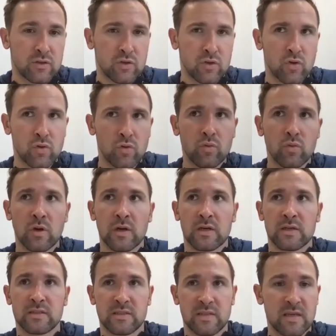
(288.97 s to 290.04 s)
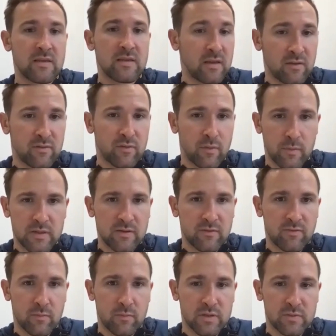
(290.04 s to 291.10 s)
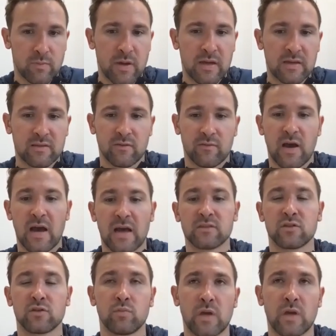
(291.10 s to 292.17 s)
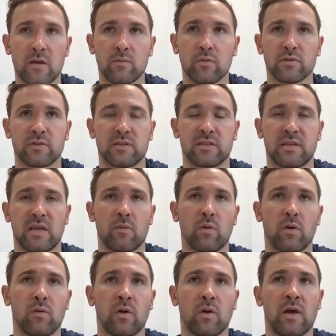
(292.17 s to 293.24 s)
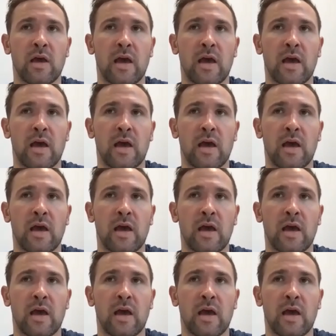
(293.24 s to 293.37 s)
to see things from a different perspective and to be able to say, well,